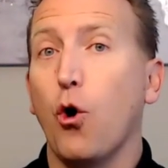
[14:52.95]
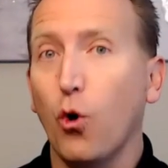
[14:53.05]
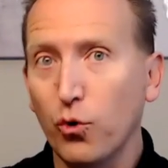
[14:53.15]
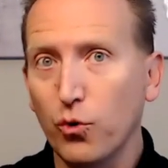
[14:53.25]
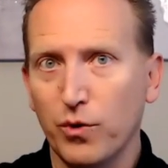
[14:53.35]

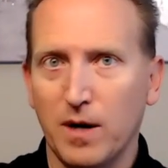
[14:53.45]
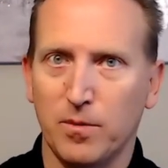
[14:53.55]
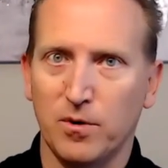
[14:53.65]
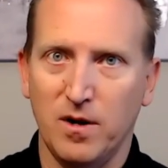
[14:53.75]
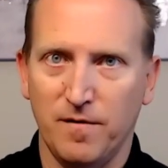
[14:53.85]
total
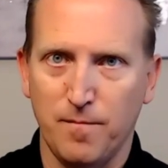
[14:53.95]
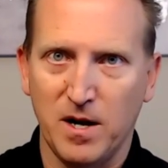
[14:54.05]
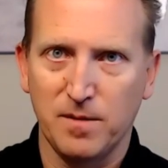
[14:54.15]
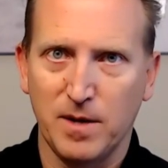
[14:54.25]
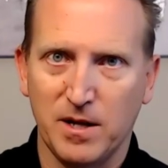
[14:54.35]
number of
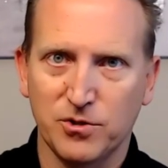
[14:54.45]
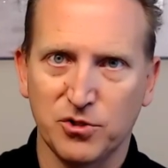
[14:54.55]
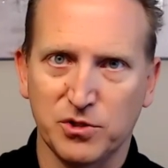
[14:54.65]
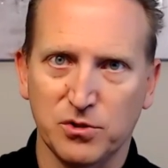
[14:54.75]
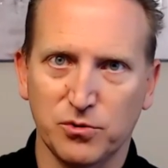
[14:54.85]
money
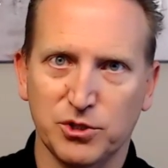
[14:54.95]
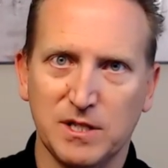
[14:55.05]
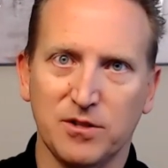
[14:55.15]
manager solutions